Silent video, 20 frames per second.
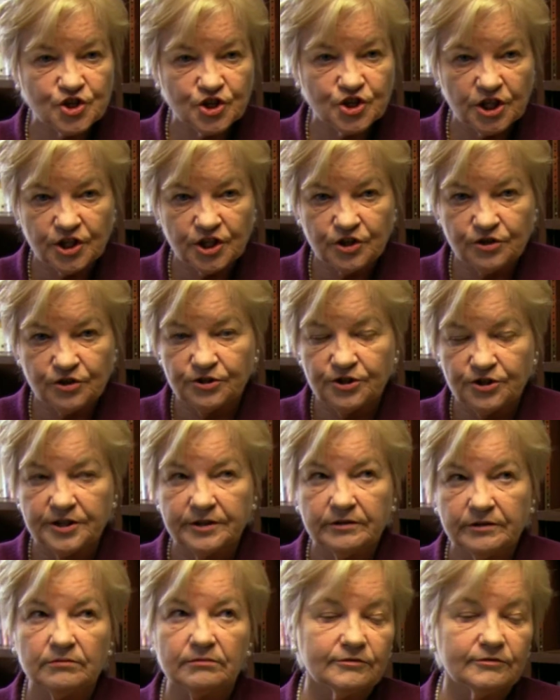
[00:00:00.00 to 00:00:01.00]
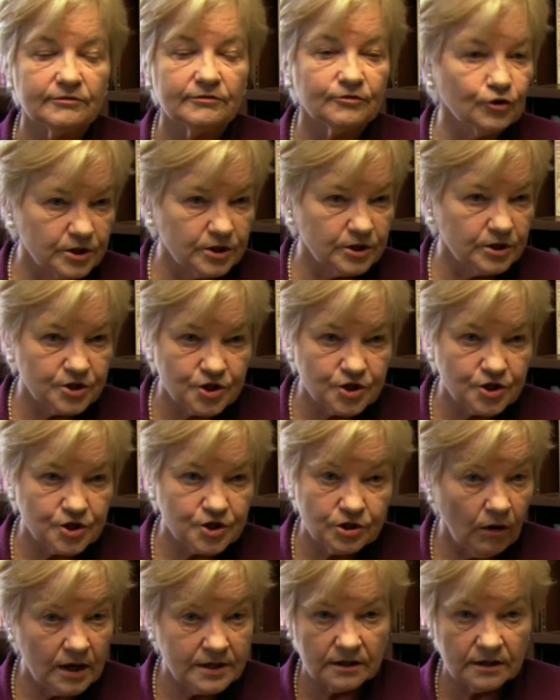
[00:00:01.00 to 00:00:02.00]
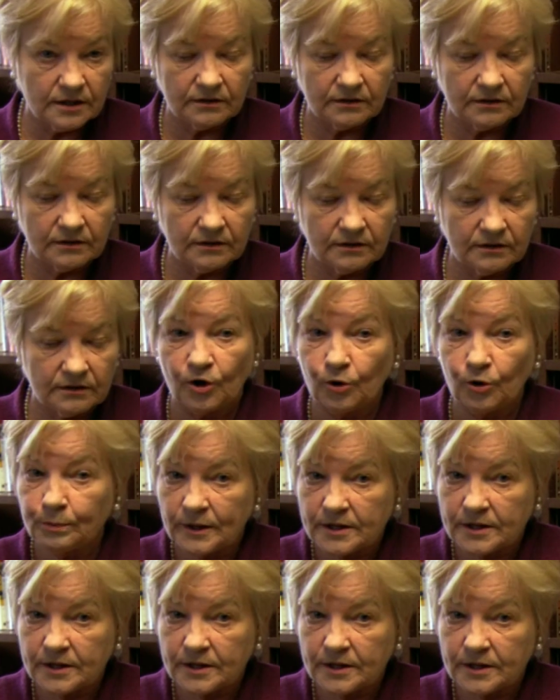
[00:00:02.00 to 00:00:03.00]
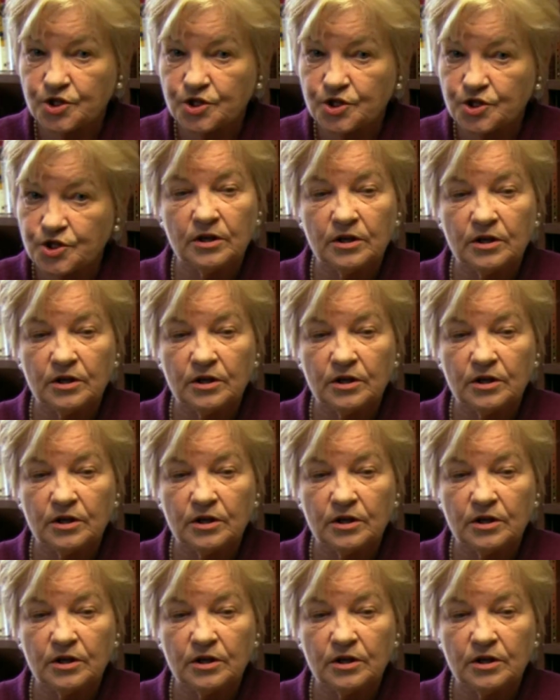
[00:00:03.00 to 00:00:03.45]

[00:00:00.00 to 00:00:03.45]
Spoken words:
She could do what she wanted, go places she